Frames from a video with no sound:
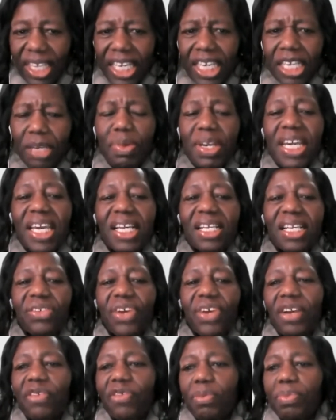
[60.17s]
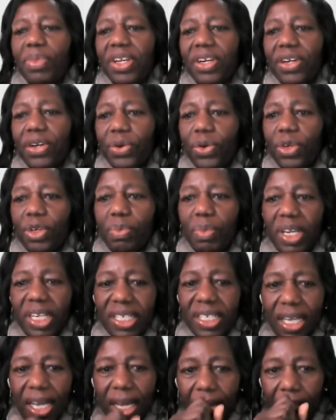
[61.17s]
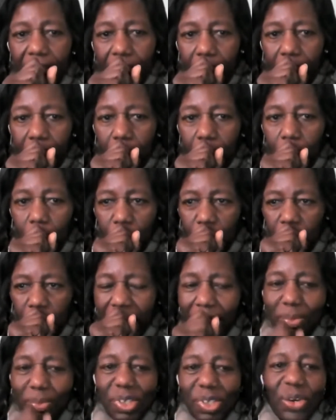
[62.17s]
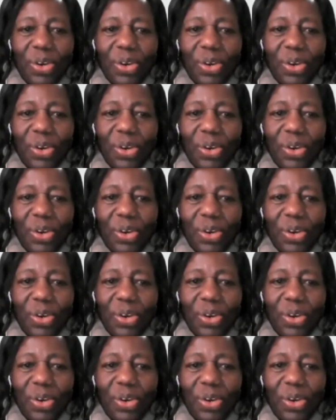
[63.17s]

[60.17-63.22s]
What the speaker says: It begins right from the recruitment. From